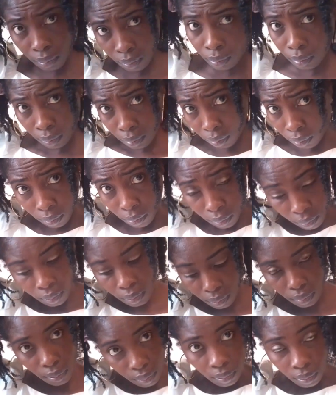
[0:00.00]
that you
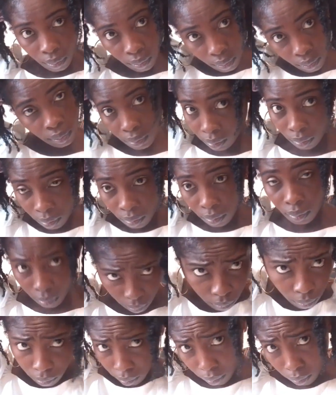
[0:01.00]
can
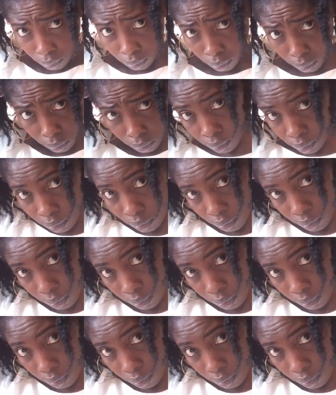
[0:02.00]
do for your